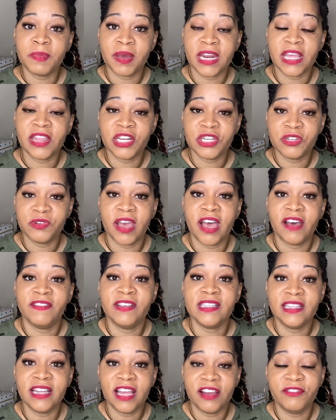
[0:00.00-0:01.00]
that you have as
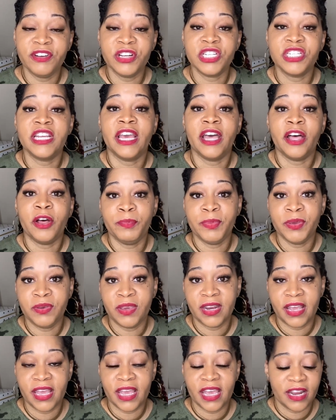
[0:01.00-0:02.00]
leverage to help you get
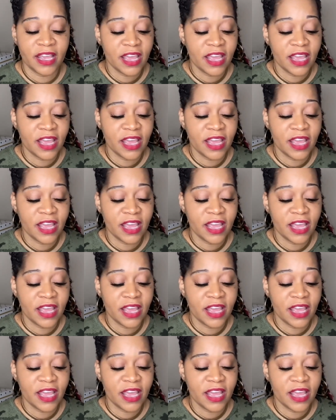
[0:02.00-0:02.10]
ahead.